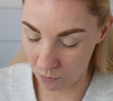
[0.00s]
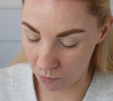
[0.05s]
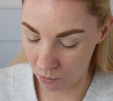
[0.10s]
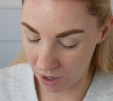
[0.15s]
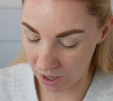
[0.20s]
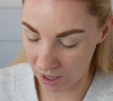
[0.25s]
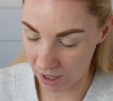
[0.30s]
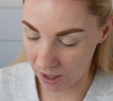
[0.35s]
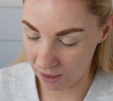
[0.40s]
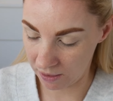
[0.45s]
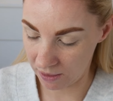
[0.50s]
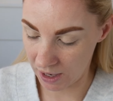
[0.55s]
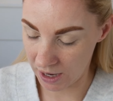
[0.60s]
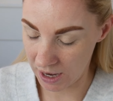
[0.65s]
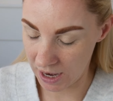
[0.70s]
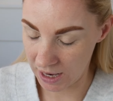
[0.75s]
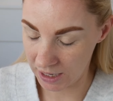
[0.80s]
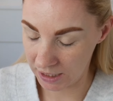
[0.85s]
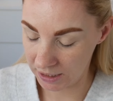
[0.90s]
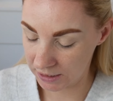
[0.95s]
with a
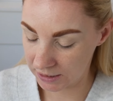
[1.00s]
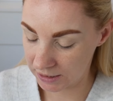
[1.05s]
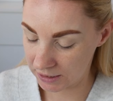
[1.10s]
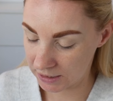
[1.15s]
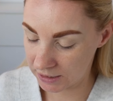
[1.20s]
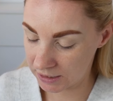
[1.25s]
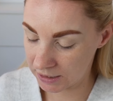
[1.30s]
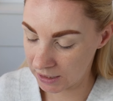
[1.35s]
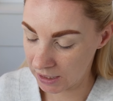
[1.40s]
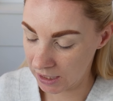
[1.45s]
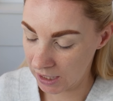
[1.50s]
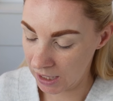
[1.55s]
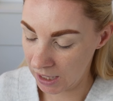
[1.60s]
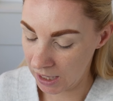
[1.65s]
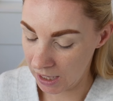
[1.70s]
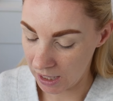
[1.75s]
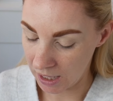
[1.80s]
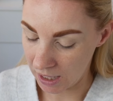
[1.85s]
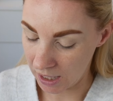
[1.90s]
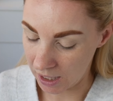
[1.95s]
nice
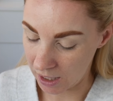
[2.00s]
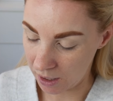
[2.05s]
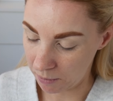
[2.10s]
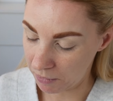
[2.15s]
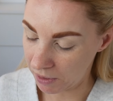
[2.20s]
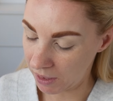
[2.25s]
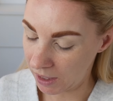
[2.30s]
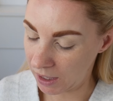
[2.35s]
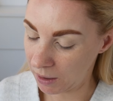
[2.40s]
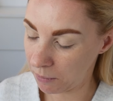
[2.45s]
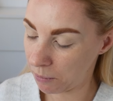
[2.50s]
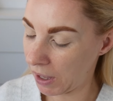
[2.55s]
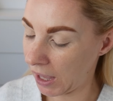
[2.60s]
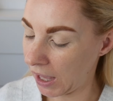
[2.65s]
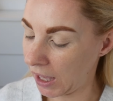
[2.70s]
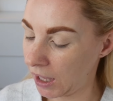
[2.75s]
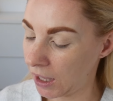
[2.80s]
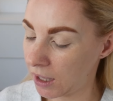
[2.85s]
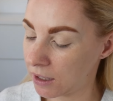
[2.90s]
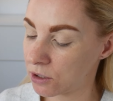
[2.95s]
like
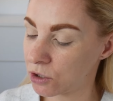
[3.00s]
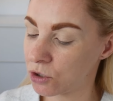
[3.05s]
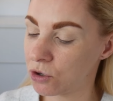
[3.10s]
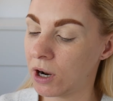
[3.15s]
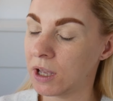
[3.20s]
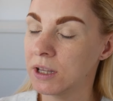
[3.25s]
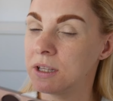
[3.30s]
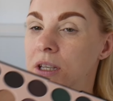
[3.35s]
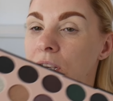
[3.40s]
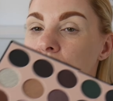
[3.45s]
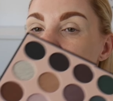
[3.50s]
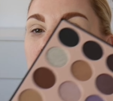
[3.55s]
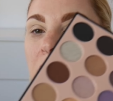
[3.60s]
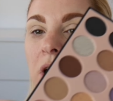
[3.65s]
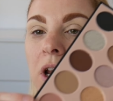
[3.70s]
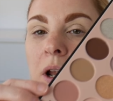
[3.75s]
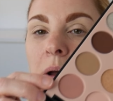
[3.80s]
pink as a transition.